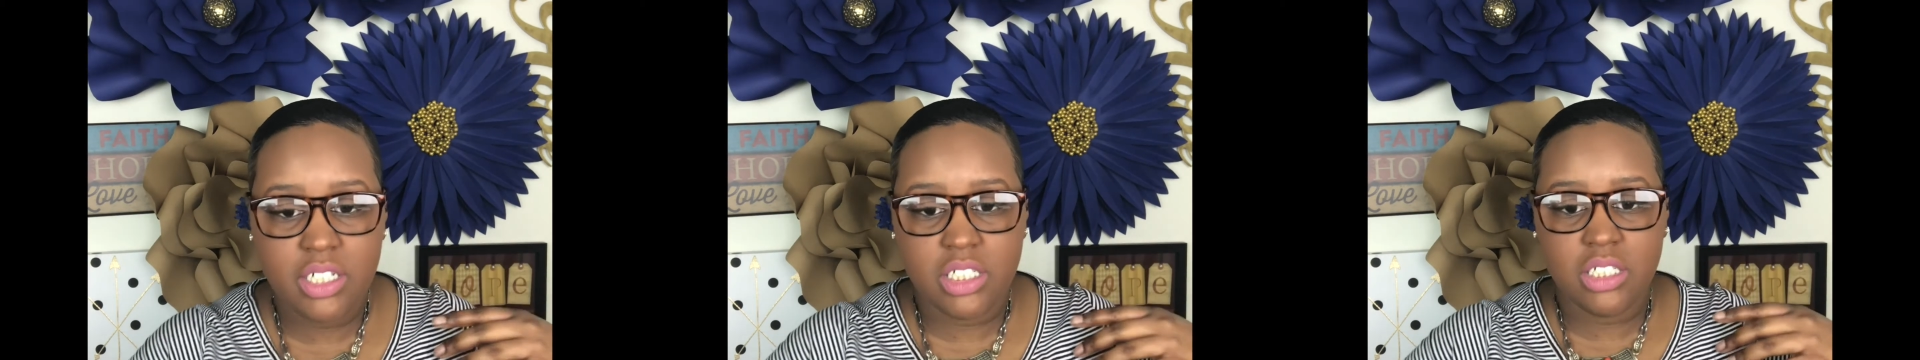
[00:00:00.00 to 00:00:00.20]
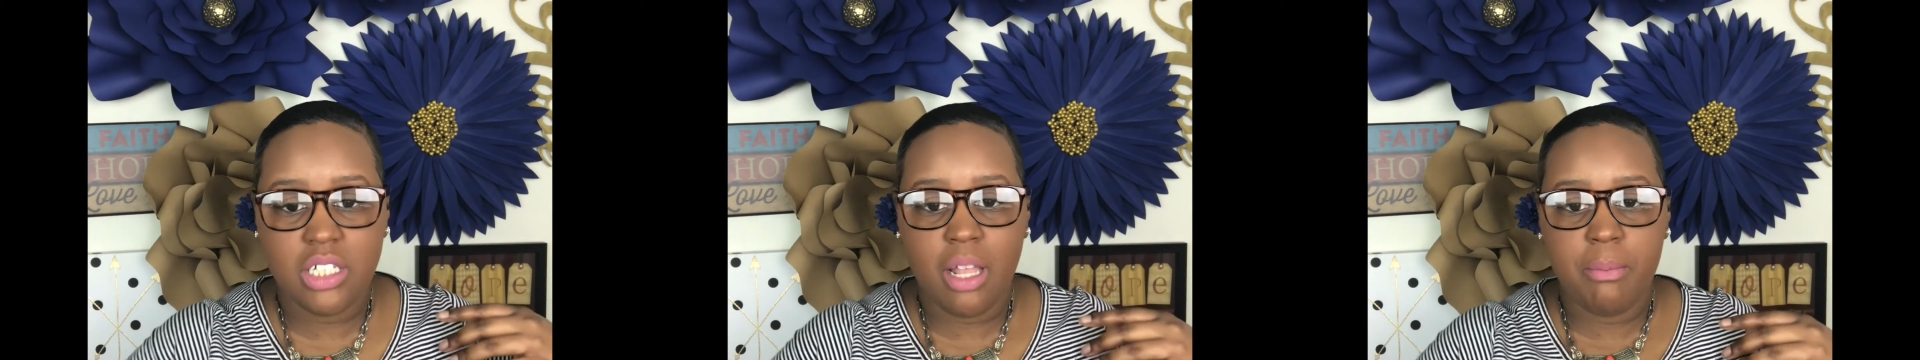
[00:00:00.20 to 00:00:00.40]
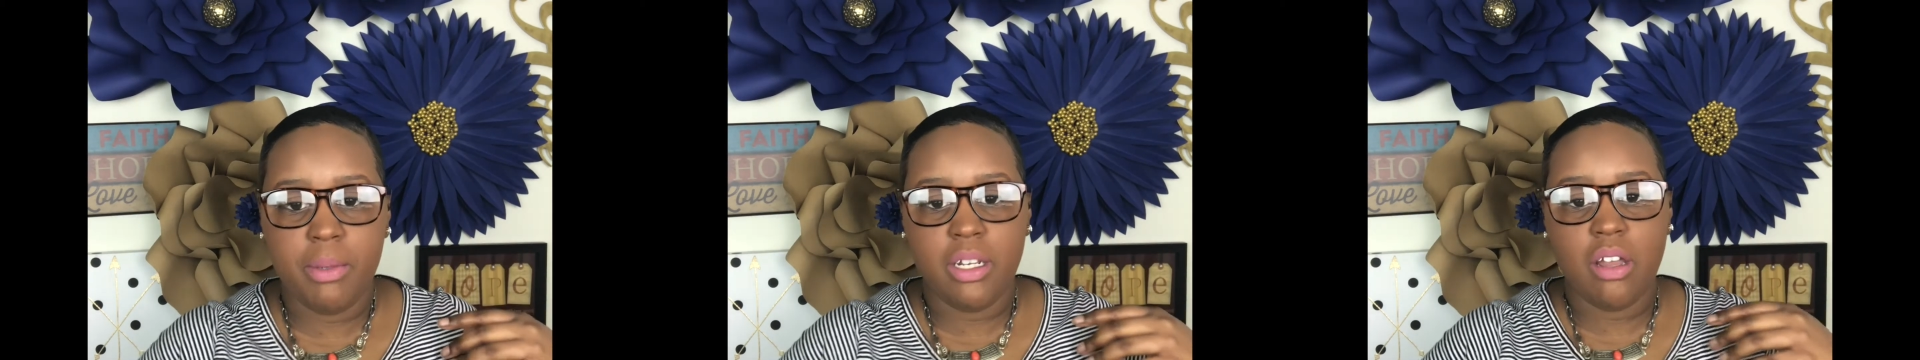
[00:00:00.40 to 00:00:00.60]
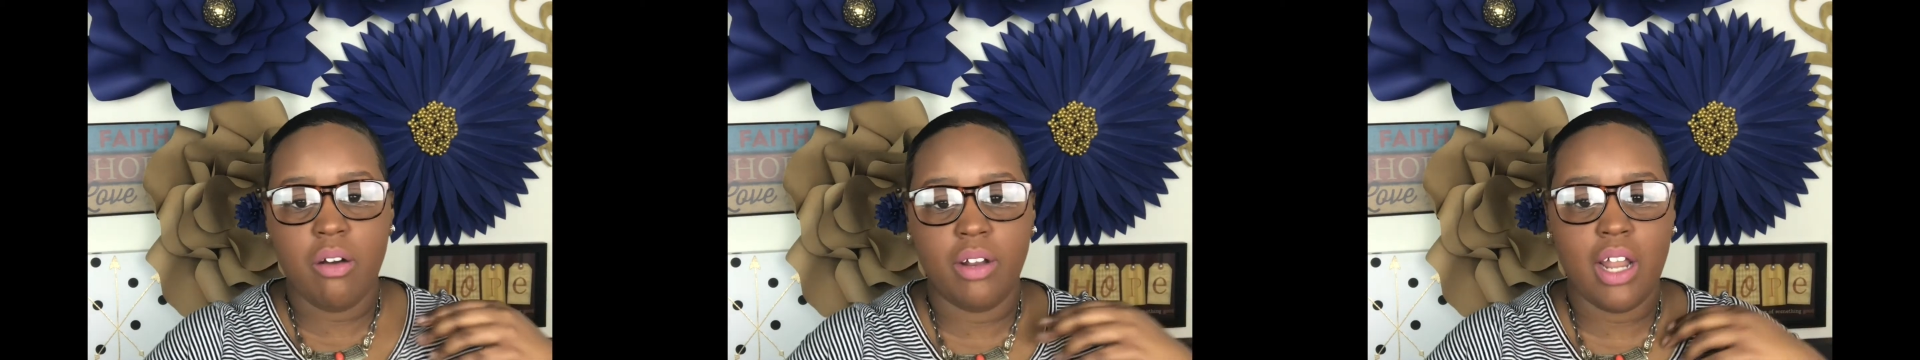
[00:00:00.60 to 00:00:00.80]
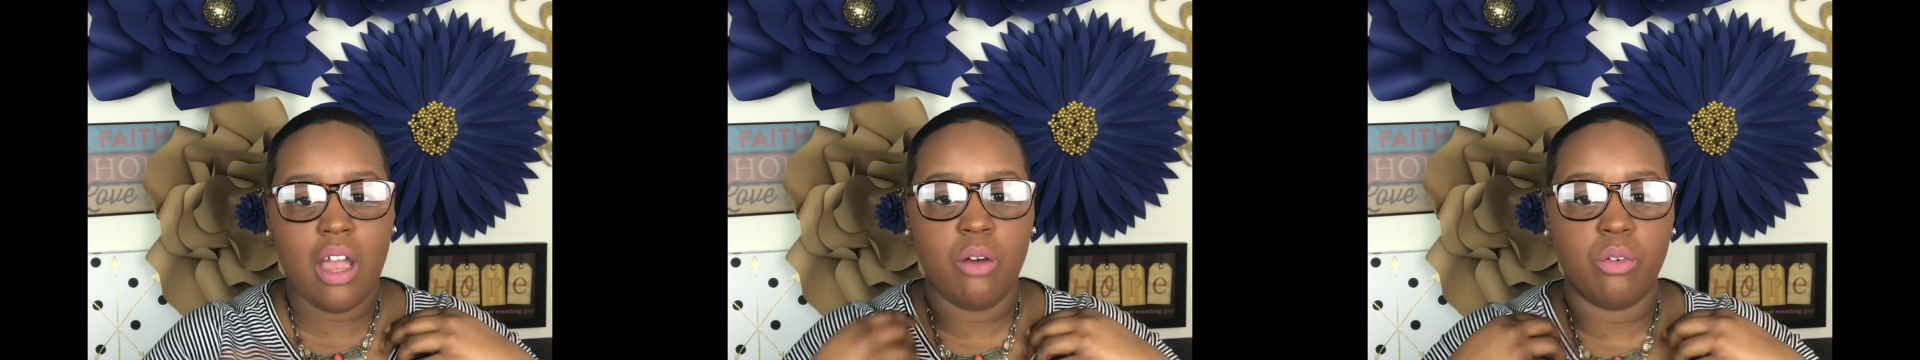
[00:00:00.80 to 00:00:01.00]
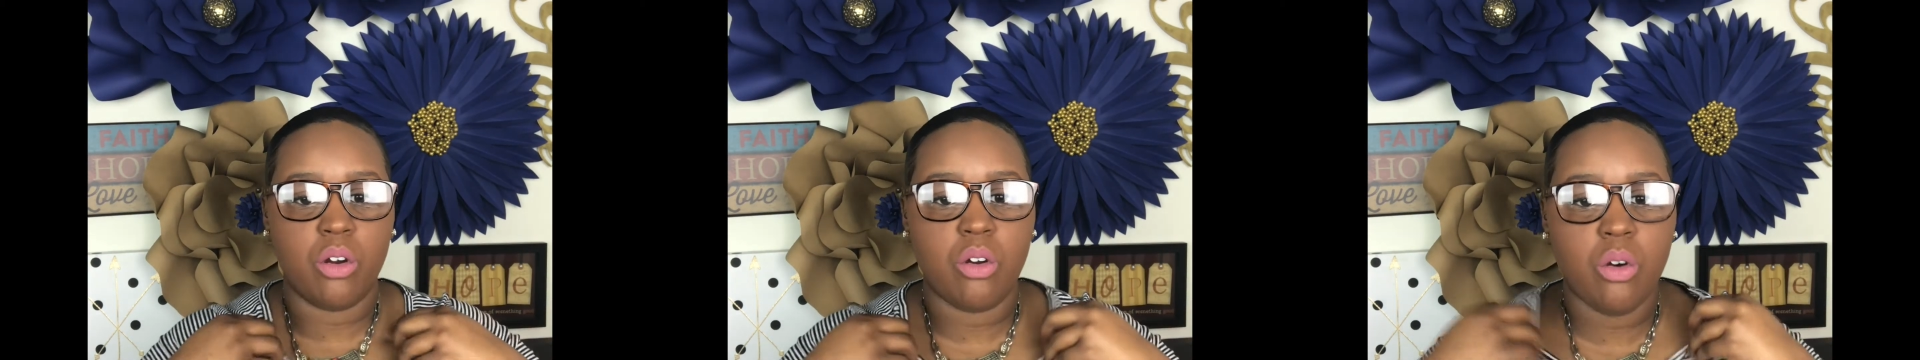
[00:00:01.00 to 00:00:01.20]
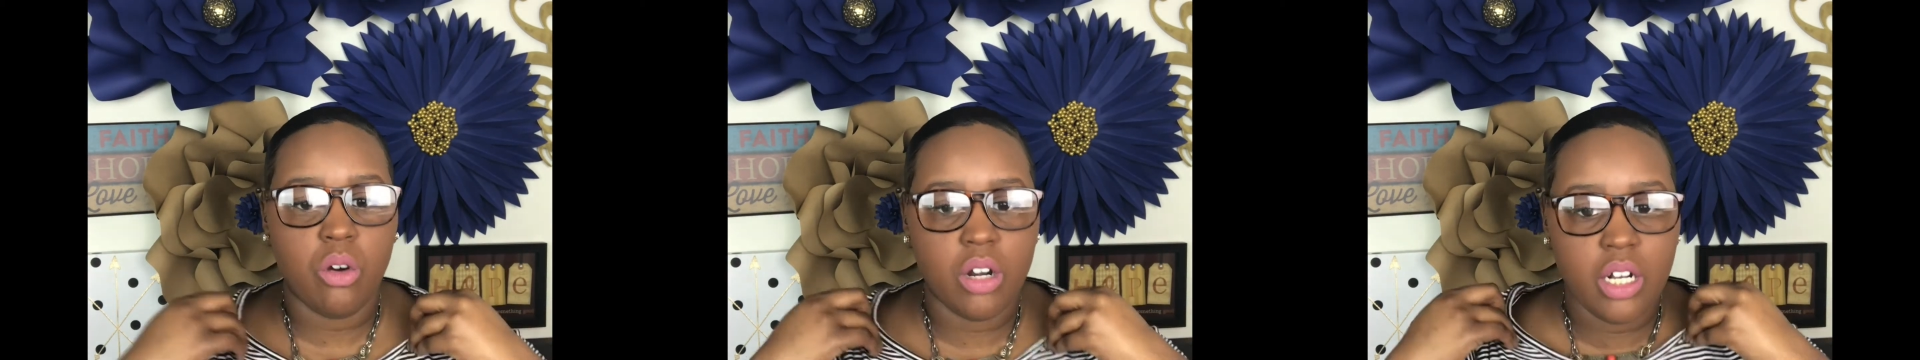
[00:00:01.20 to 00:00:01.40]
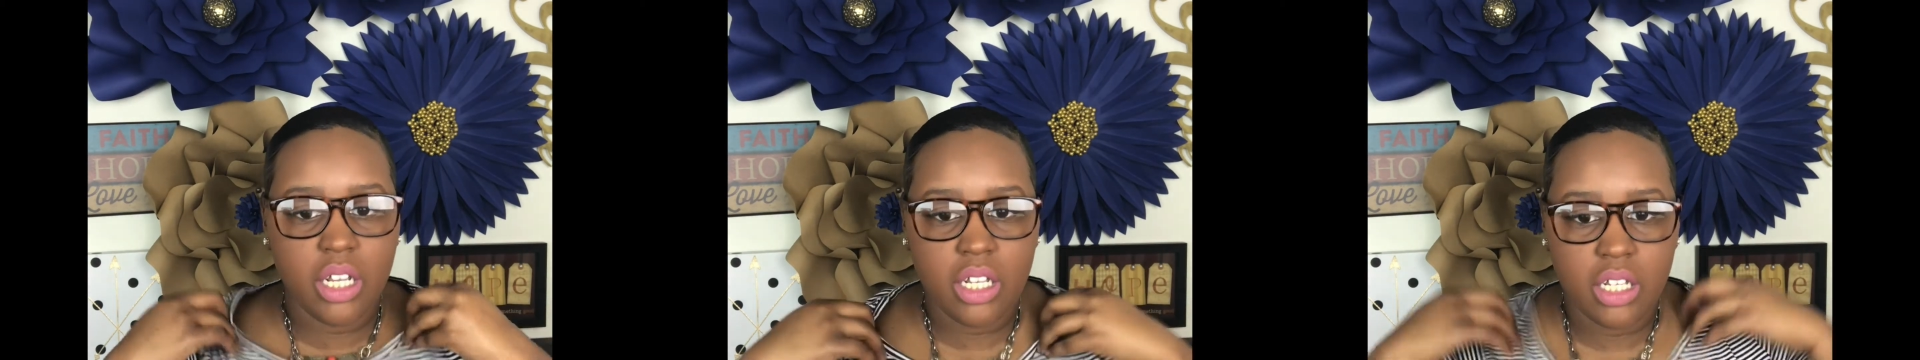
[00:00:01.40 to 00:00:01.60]
just let me know and I'll
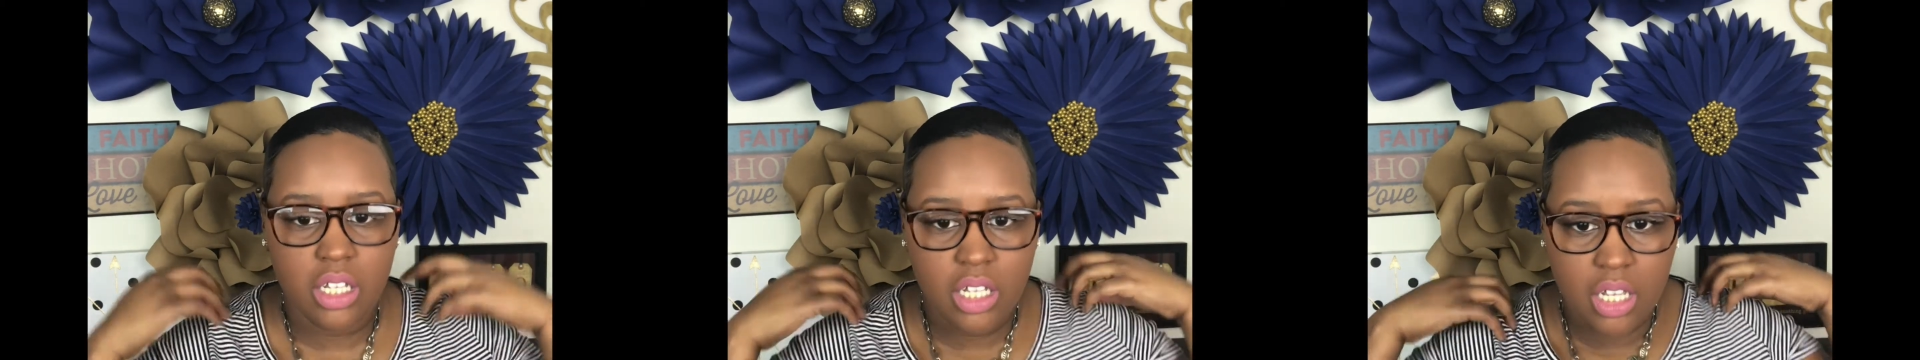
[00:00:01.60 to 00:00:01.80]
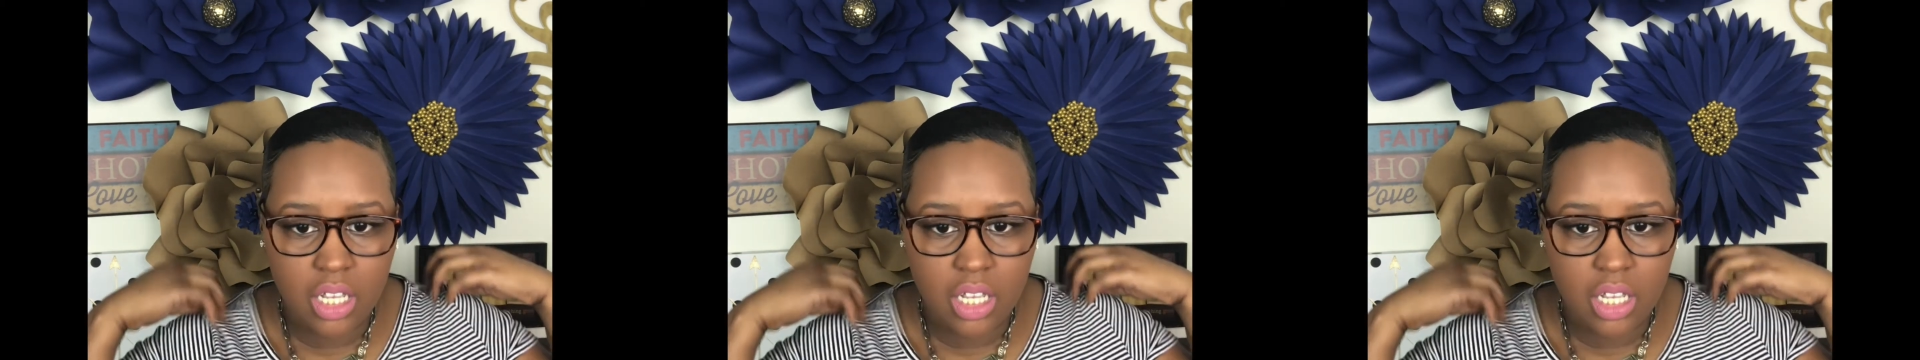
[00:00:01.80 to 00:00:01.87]
record it.